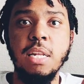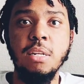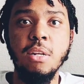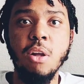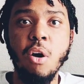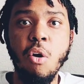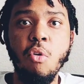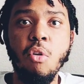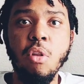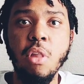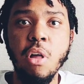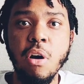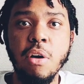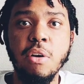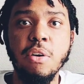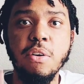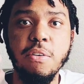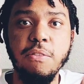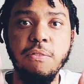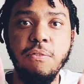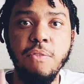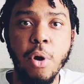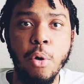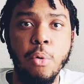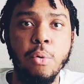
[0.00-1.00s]
no longer
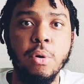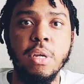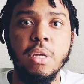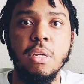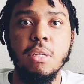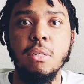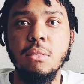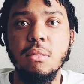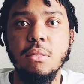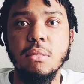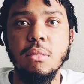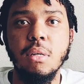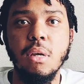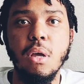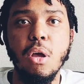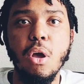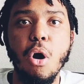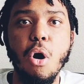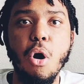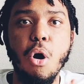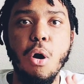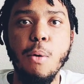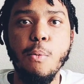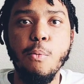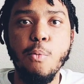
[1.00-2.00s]
focus
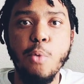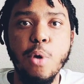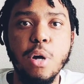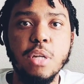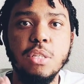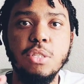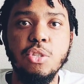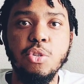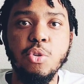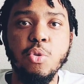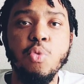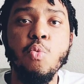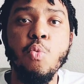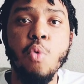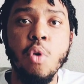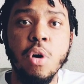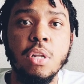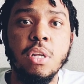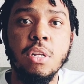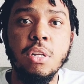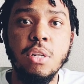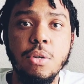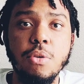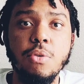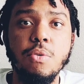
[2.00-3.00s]
on what you want to
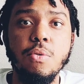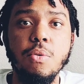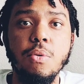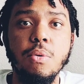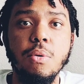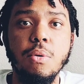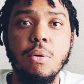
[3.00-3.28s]
do